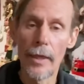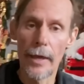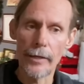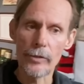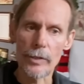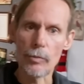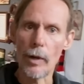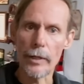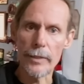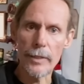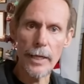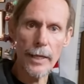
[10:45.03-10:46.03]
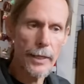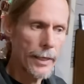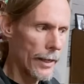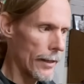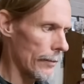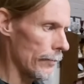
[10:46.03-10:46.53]
I just want to say
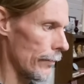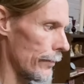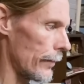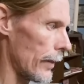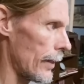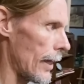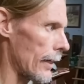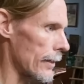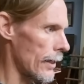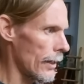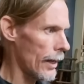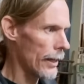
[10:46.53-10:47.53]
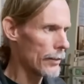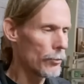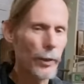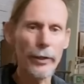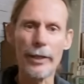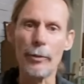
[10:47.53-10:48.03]
um, that I
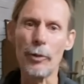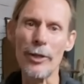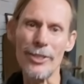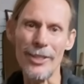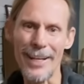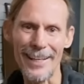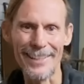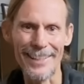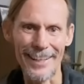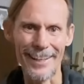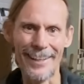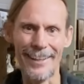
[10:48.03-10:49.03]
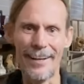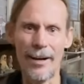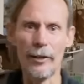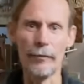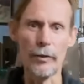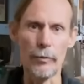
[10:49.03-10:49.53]
really appreciate uh,
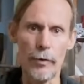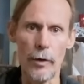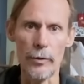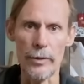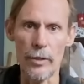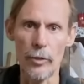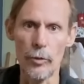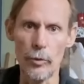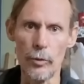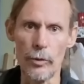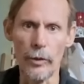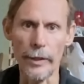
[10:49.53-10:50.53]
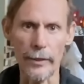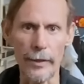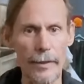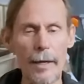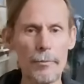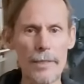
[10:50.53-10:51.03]
all of you folks who click the
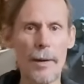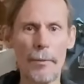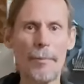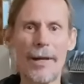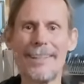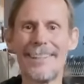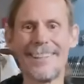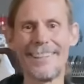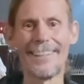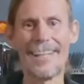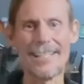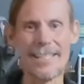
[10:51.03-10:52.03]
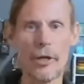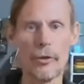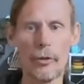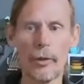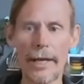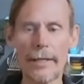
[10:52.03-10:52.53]
thumbs up button to let us know
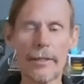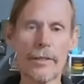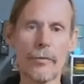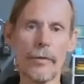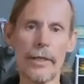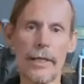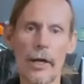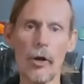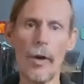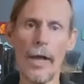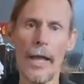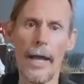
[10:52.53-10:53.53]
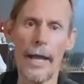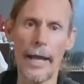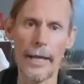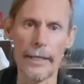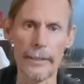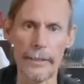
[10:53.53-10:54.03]
you like this video.
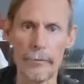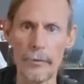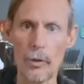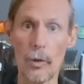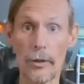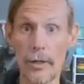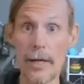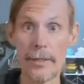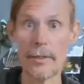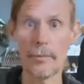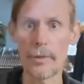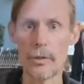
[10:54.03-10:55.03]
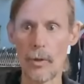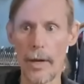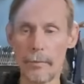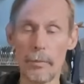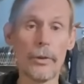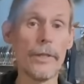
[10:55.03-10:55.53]
And if you are not
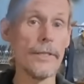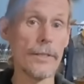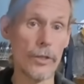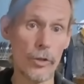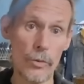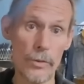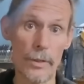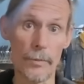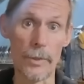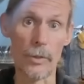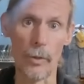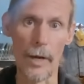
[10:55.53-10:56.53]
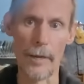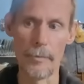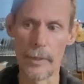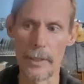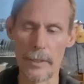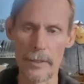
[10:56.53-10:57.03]
subscribed, please do subscribe
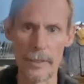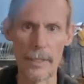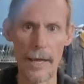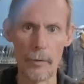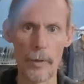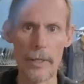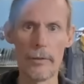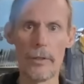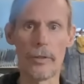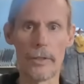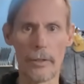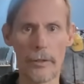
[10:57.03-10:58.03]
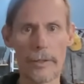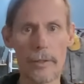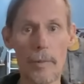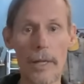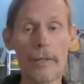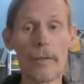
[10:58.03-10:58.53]
because that way you can click the
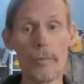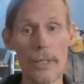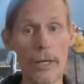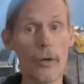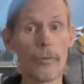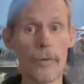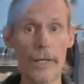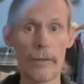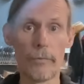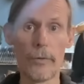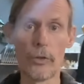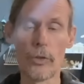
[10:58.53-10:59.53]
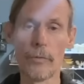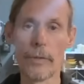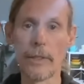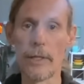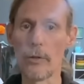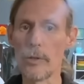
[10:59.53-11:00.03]
button and be notified of future
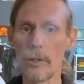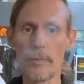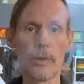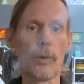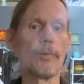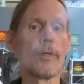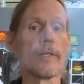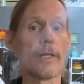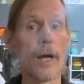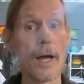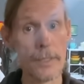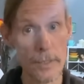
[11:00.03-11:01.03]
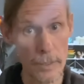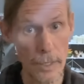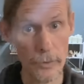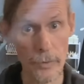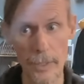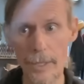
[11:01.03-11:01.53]
videos. Subscriptions cost
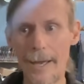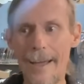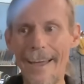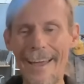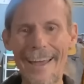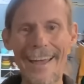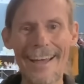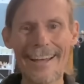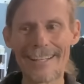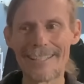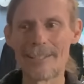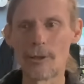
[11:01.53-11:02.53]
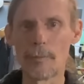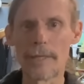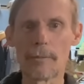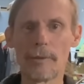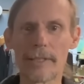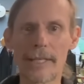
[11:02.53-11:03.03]
nothing and you'll be
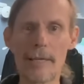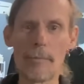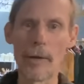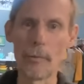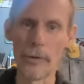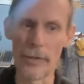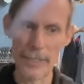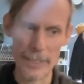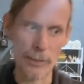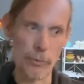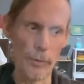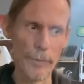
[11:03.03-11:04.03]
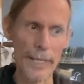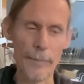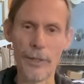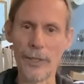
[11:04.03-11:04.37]
able to keep up with us and we'll be able to